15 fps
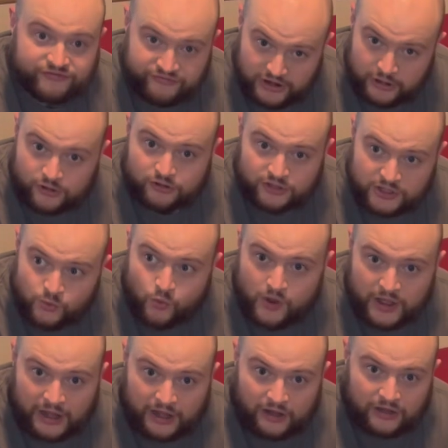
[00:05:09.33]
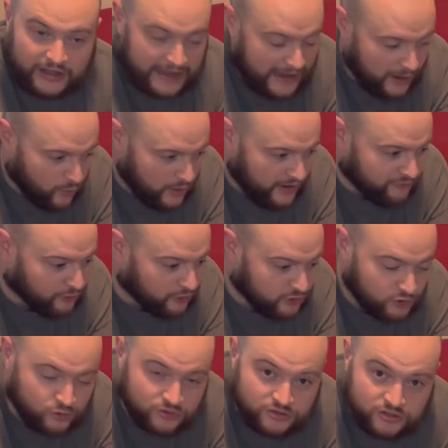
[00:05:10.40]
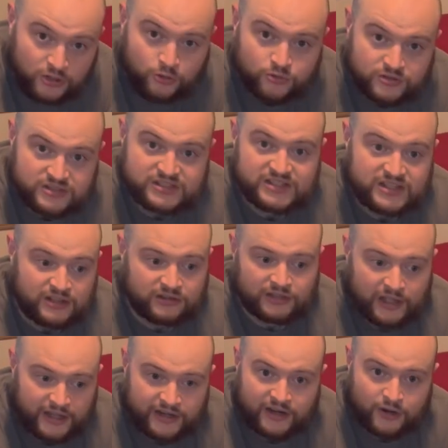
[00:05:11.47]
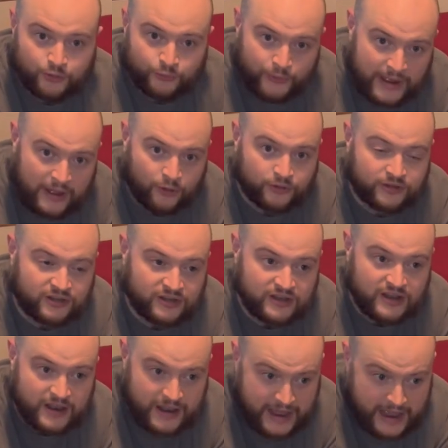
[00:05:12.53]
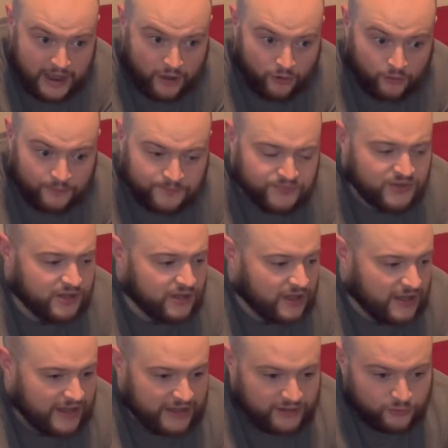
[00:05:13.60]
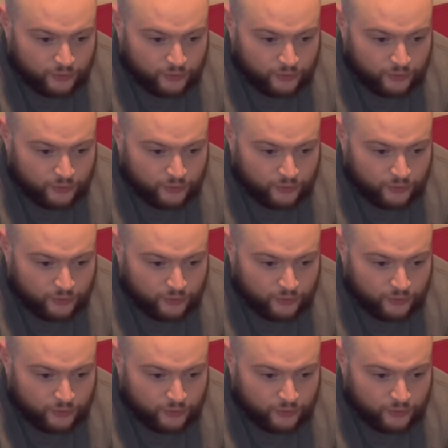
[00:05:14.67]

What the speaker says: fairly well. However, you don't see a lot around now. And the